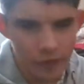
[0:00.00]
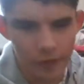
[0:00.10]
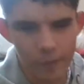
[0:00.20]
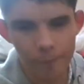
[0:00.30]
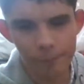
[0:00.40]

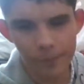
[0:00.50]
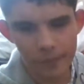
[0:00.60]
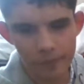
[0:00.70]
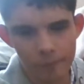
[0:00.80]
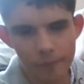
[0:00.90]

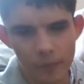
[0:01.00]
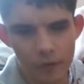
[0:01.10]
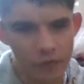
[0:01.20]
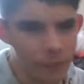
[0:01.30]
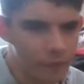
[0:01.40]

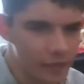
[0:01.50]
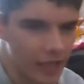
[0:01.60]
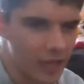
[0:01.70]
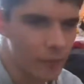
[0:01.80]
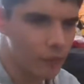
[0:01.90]
some of the
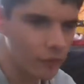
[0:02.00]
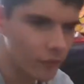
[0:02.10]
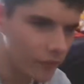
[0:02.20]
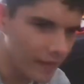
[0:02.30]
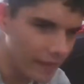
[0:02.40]

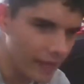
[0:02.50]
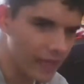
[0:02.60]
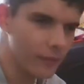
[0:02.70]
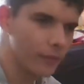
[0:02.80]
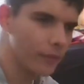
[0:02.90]
keyboards in
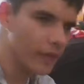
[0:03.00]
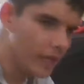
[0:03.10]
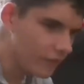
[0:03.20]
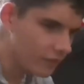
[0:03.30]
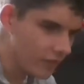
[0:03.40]
the
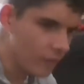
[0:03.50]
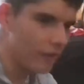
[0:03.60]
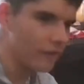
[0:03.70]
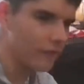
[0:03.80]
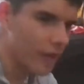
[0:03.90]
E
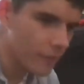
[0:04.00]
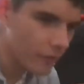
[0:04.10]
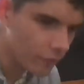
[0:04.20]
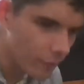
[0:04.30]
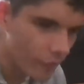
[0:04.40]
series can be
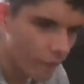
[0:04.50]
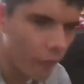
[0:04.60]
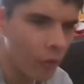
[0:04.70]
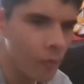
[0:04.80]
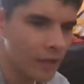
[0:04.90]
used for both
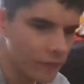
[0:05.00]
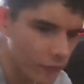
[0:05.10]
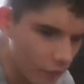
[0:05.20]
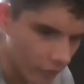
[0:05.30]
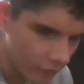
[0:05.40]
home and
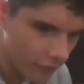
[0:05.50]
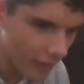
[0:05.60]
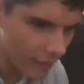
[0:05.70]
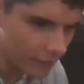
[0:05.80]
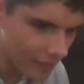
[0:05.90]
school use.
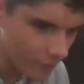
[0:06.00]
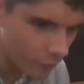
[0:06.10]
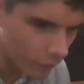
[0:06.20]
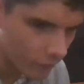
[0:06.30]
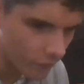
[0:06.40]
Like this
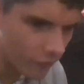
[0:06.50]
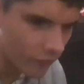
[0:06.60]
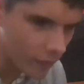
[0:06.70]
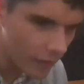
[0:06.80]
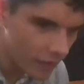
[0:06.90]
keyboard, for instance,
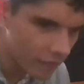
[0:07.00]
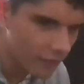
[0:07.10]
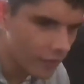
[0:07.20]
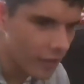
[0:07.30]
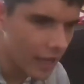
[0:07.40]

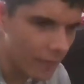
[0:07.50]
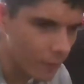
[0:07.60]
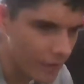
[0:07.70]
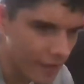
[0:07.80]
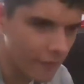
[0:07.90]
this and
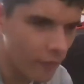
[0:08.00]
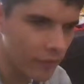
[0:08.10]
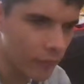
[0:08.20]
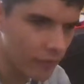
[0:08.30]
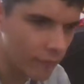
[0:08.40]
the PSR
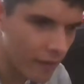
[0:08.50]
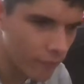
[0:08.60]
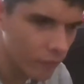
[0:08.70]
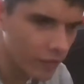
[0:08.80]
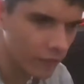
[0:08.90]

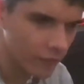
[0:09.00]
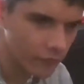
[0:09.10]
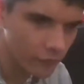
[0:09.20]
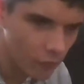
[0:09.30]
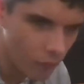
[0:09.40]
E353 because there's
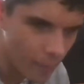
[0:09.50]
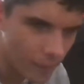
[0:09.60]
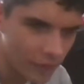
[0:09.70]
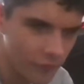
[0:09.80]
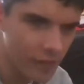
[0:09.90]
no
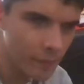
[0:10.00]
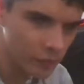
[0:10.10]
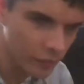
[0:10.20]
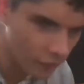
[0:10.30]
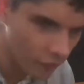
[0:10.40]
YPT
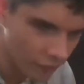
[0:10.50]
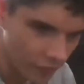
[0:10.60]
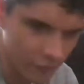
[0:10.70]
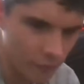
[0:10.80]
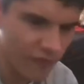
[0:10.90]
model
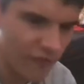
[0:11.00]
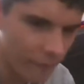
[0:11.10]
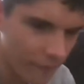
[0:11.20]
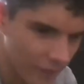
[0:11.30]
associated with it.